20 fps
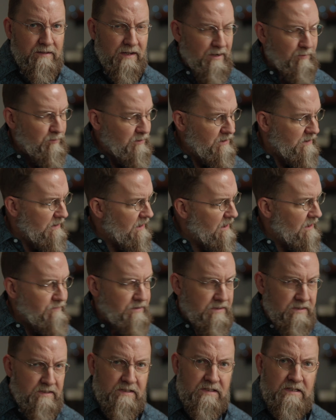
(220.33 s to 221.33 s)
I would love
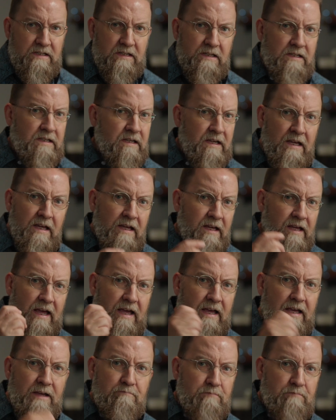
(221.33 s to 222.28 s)
to see a